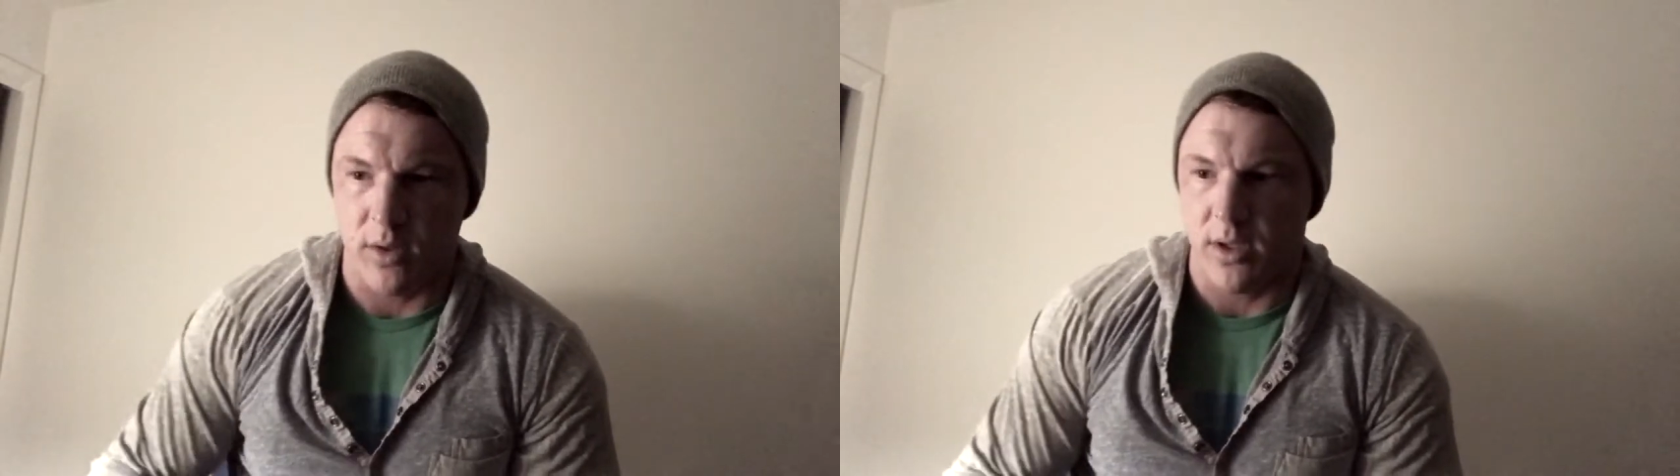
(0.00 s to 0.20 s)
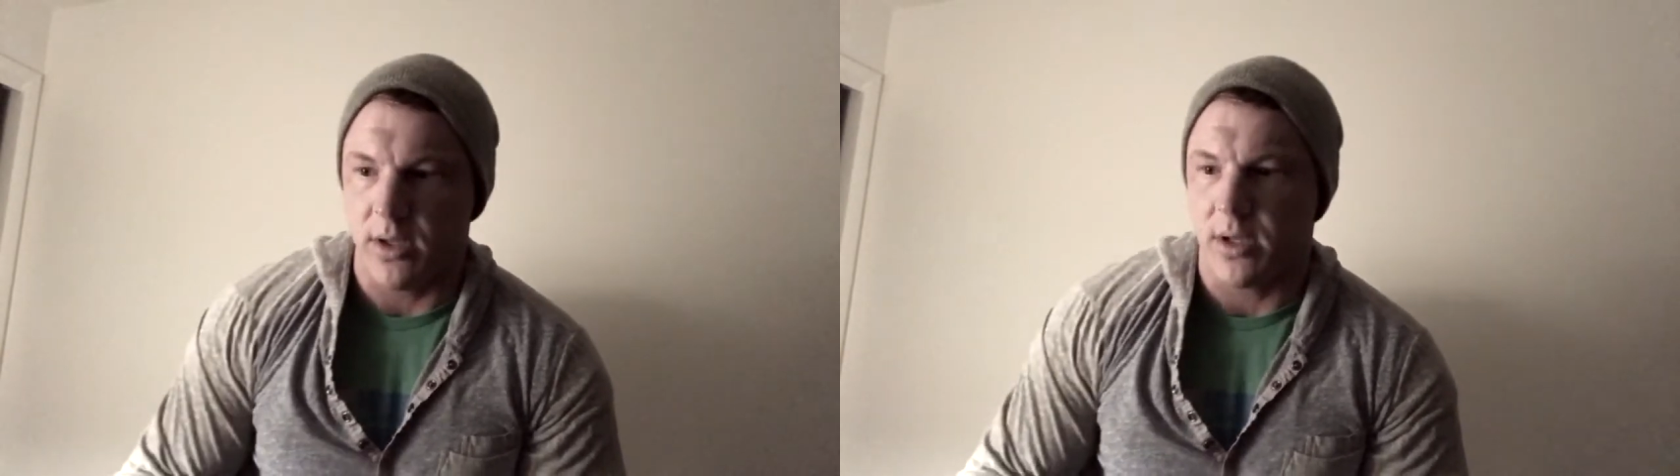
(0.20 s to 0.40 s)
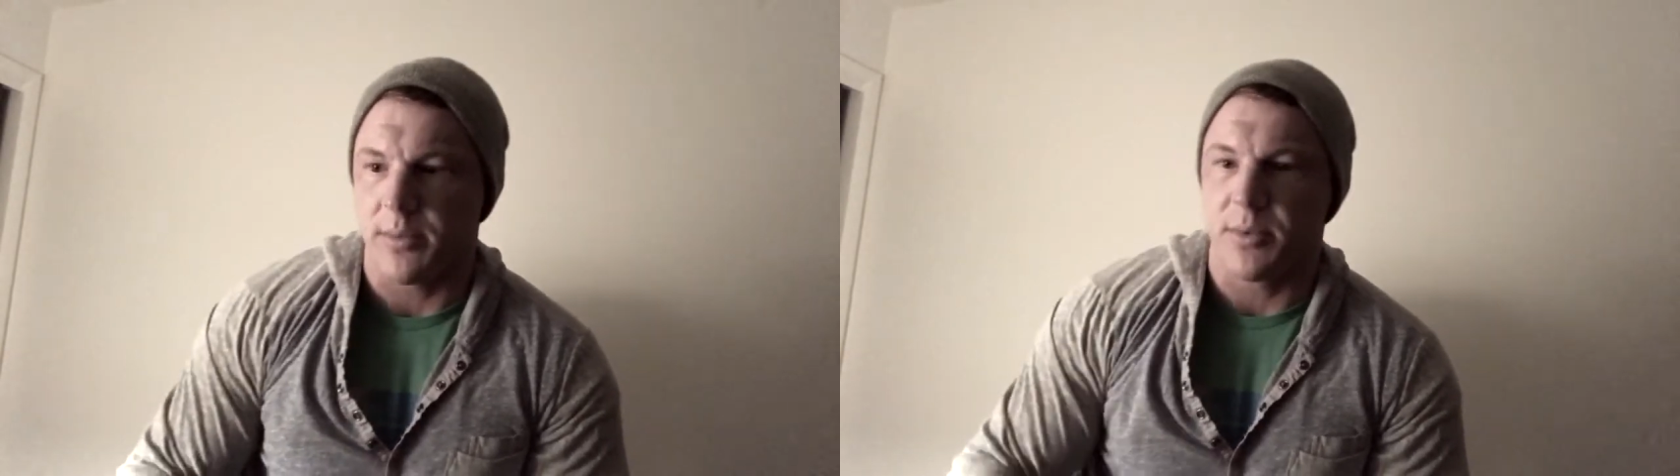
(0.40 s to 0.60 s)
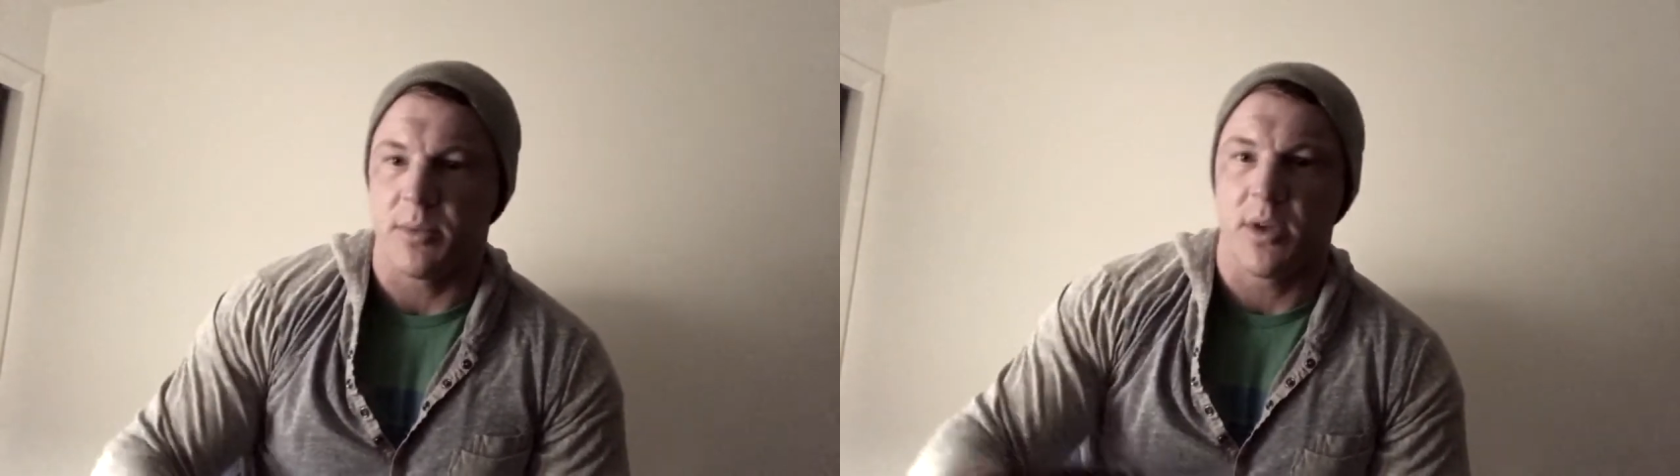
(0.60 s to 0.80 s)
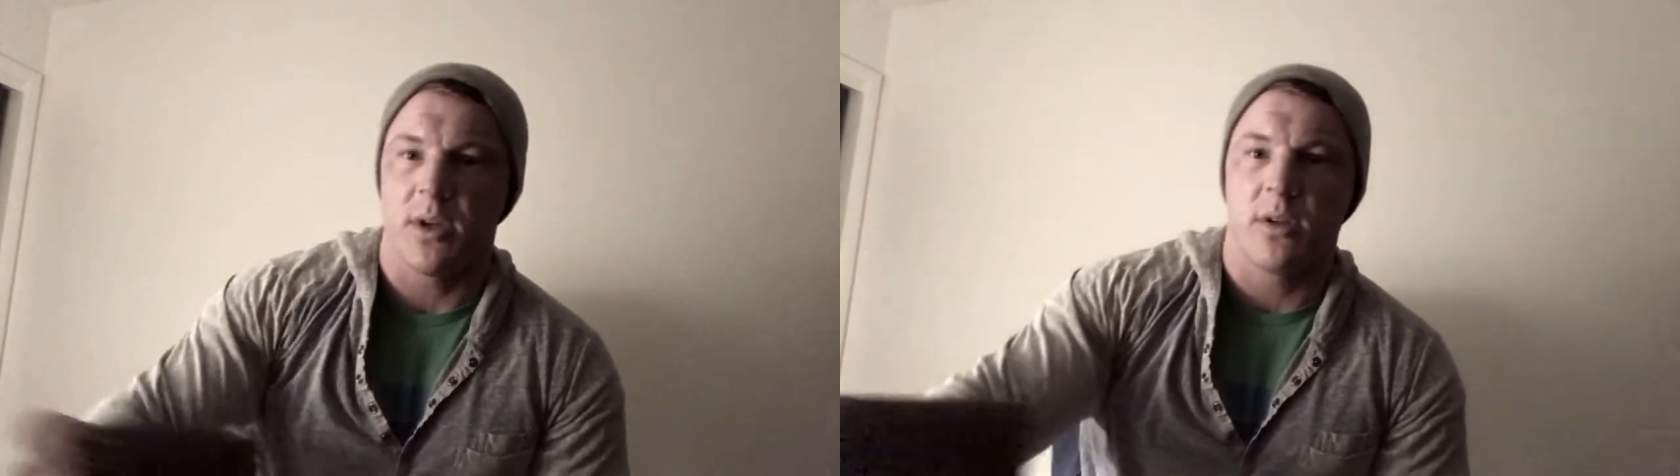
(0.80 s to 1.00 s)
then hit up some
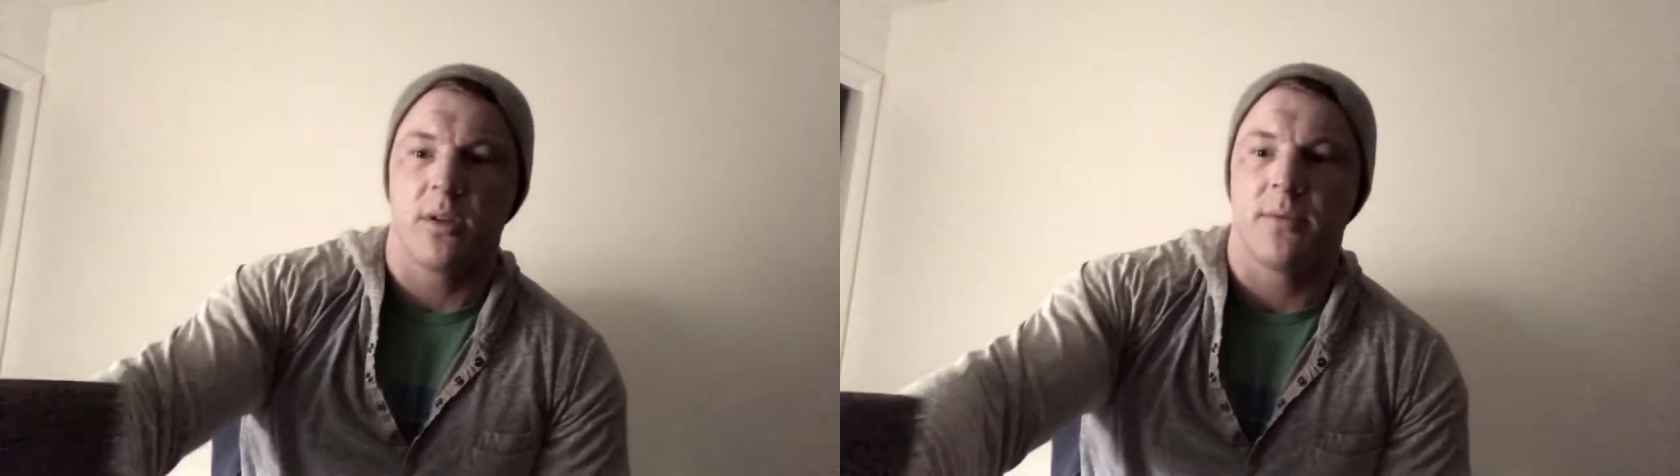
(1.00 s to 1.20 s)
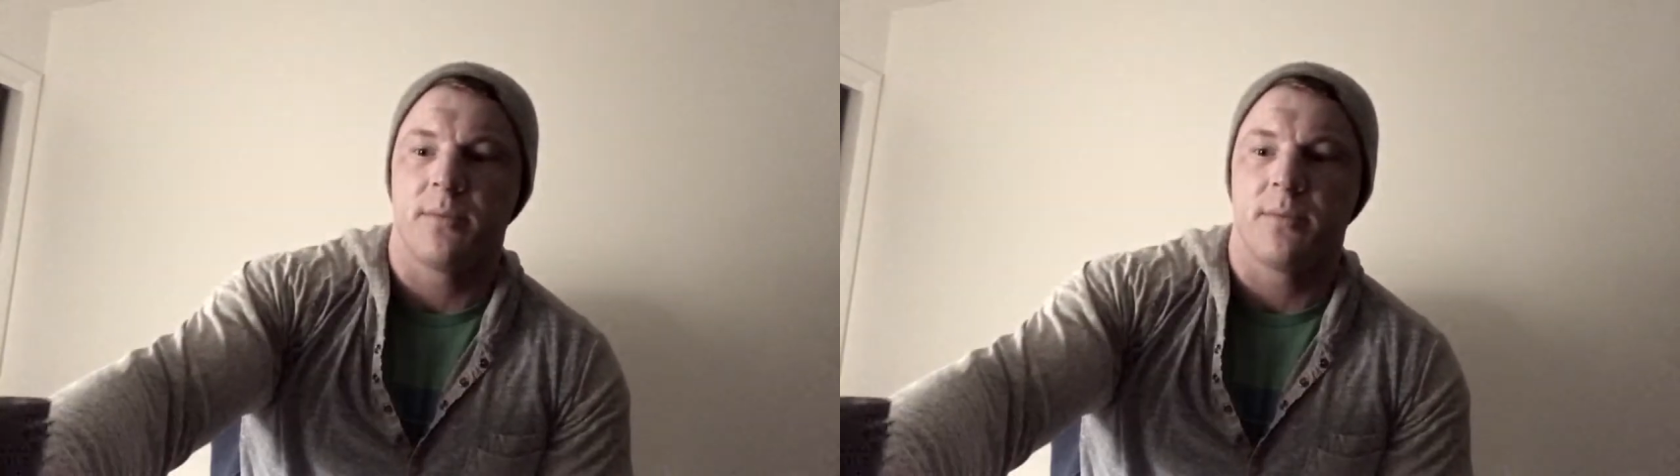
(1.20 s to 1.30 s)
cardio.